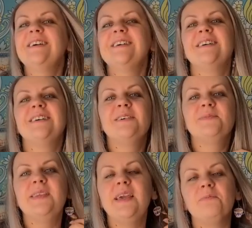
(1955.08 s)

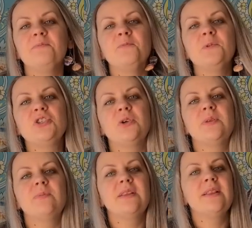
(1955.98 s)
We chopped
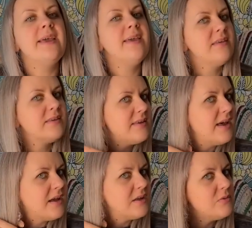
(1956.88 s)
a bit length
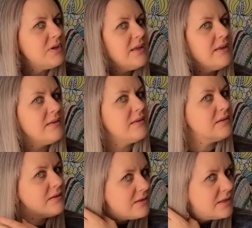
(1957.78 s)
and
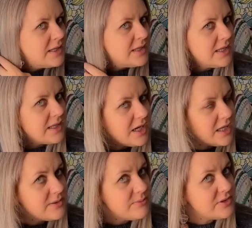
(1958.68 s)
it
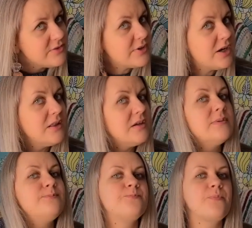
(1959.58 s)
got a bit of
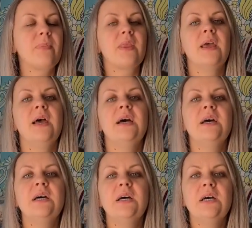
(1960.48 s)
color.
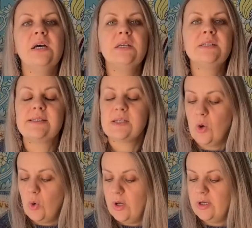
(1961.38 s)

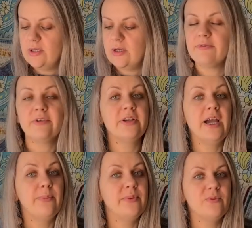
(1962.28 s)
So, I'm very
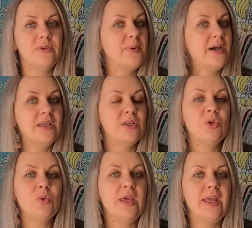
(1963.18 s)
happy with my
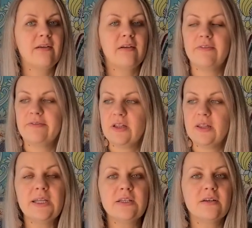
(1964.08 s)
new hair. I feel
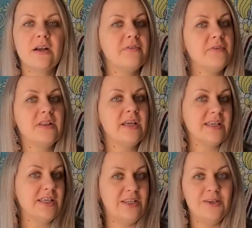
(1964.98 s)
lighter. I feel like
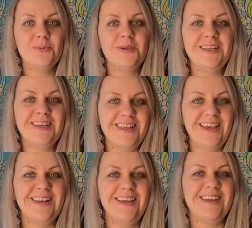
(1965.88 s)
a human again.